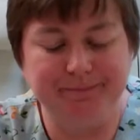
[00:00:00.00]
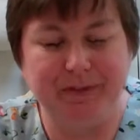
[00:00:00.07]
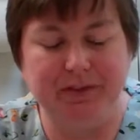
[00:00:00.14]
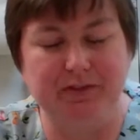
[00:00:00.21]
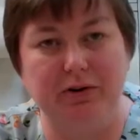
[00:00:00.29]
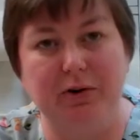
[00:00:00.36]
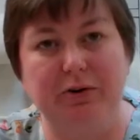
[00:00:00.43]

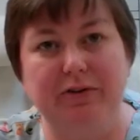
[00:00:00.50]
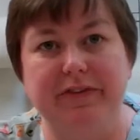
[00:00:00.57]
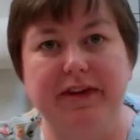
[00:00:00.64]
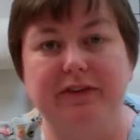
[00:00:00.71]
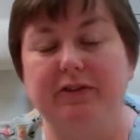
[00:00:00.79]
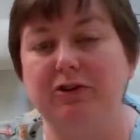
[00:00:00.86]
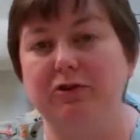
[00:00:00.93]
So those are the
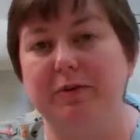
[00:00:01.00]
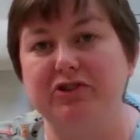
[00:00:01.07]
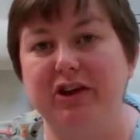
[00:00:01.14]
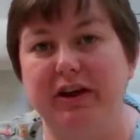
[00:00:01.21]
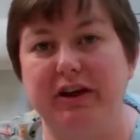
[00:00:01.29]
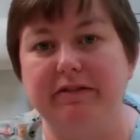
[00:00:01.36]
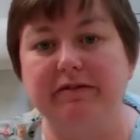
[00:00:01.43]
things you should be
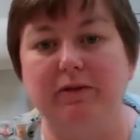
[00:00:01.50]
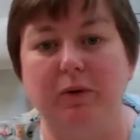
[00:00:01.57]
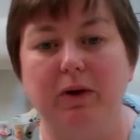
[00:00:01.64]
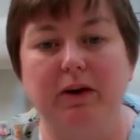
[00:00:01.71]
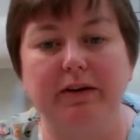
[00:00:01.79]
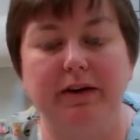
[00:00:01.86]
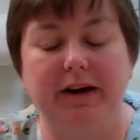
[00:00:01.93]
checking
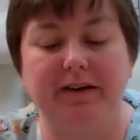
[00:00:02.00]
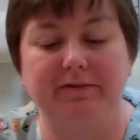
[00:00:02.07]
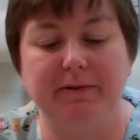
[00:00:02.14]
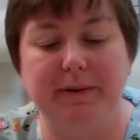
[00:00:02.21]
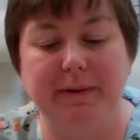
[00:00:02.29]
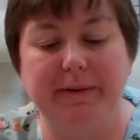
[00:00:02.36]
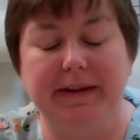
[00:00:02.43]
for
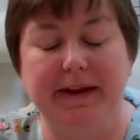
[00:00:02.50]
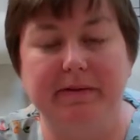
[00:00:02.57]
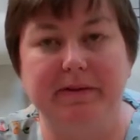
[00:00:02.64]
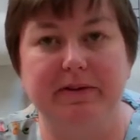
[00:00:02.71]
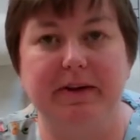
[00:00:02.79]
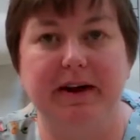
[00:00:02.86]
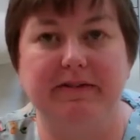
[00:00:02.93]
frequently
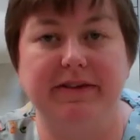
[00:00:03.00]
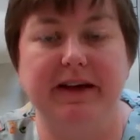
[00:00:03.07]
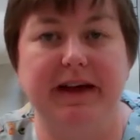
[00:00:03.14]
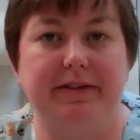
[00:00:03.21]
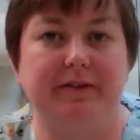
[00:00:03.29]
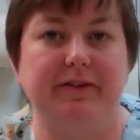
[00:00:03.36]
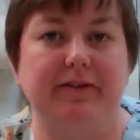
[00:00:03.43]
with your IV
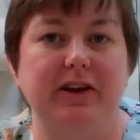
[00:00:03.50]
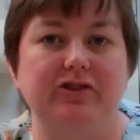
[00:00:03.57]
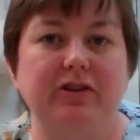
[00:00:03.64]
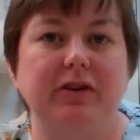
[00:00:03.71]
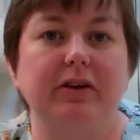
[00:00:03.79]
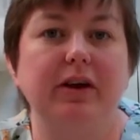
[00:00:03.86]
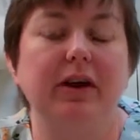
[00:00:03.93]

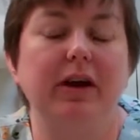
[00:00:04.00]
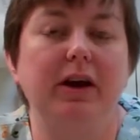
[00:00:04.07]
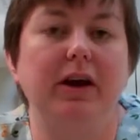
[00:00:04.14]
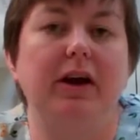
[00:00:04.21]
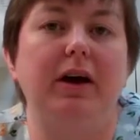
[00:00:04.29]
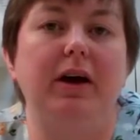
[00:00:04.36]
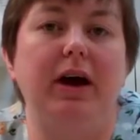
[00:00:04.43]
catheterization.
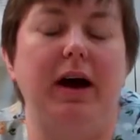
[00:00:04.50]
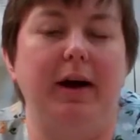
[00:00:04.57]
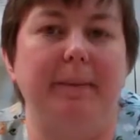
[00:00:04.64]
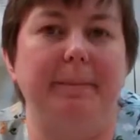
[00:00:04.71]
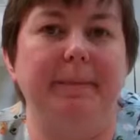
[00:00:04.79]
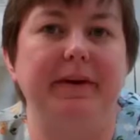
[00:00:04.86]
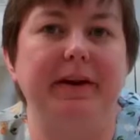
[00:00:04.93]

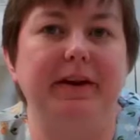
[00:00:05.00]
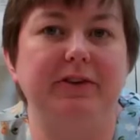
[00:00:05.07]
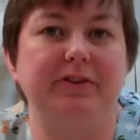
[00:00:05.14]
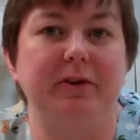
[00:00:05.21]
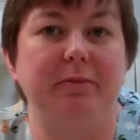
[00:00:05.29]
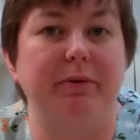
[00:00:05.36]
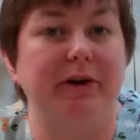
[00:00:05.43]

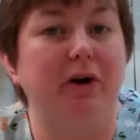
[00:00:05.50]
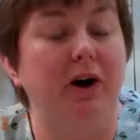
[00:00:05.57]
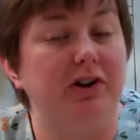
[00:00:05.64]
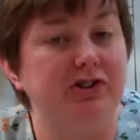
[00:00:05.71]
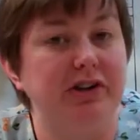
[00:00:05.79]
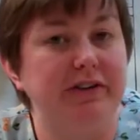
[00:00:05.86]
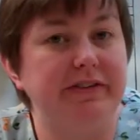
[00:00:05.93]
Some
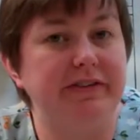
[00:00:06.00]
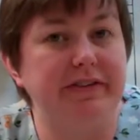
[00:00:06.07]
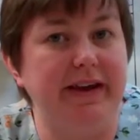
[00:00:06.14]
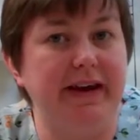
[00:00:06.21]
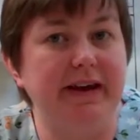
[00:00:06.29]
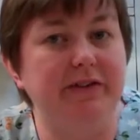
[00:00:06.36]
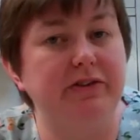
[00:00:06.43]
precautions to
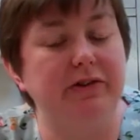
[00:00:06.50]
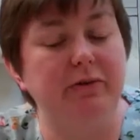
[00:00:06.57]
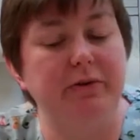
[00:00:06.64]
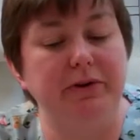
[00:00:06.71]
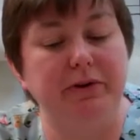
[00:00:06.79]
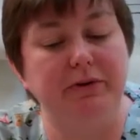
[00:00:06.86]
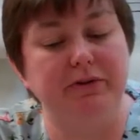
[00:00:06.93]
take to
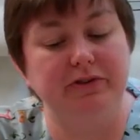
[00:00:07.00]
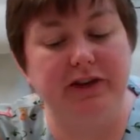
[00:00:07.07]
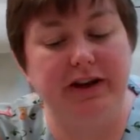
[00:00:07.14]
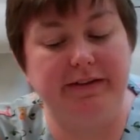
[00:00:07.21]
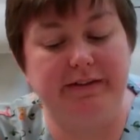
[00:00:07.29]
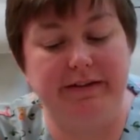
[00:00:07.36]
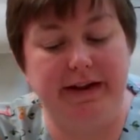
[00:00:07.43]
reduce the
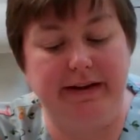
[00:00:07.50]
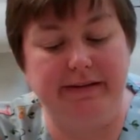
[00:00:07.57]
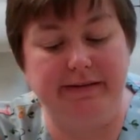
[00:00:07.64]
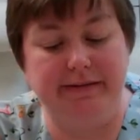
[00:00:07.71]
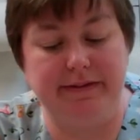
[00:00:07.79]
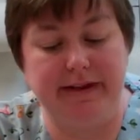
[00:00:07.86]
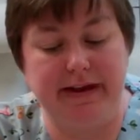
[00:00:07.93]
chance that
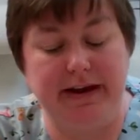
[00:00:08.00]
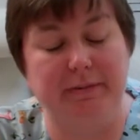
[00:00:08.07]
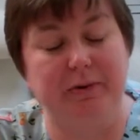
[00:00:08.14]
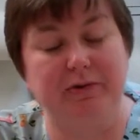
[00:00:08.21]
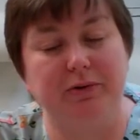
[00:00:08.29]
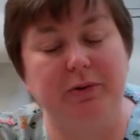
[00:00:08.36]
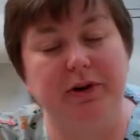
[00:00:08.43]
the
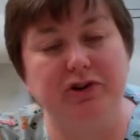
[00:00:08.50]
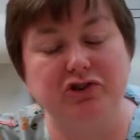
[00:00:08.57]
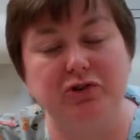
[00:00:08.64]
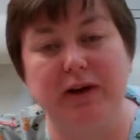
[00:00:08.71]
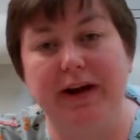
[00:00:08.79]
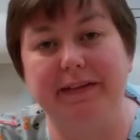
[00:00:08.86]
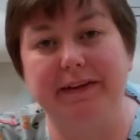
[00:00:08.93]
animals are going to
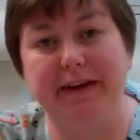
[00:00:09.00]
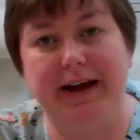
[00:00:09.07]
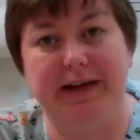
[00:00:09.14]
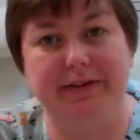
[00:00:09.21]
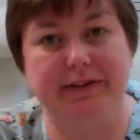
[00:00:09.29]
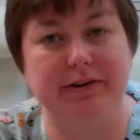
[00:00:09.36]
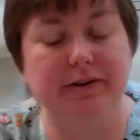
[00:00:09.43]
chew out their
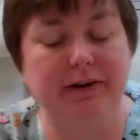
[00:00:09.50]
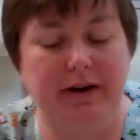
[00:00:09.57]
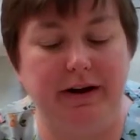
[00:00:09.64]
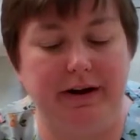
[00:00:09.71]
catheter